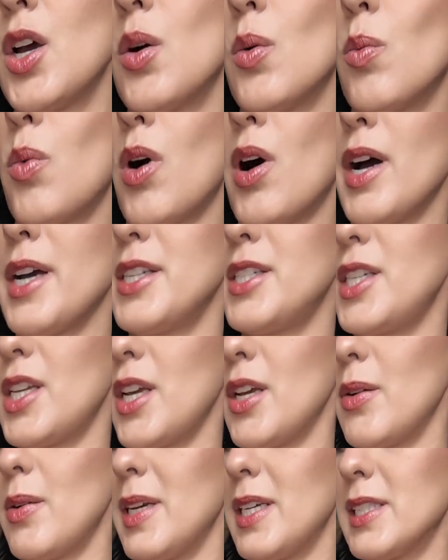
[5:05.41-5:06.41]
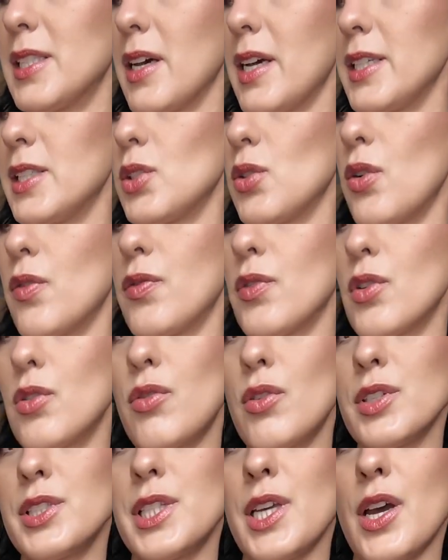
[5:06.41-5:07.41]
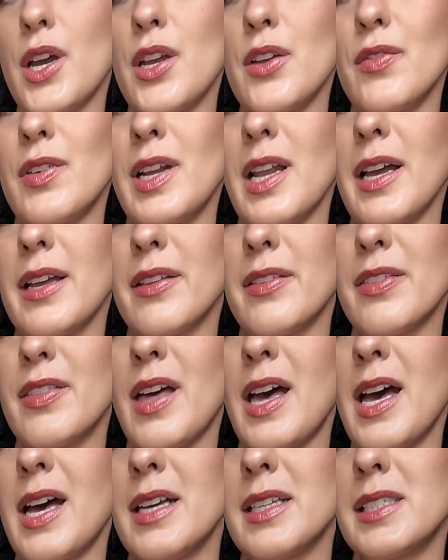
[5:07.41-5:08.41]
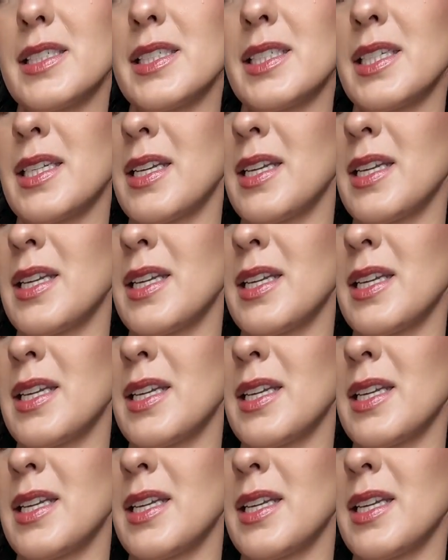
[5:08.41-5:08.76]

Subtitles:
What I do is I sort of cross it over like that, so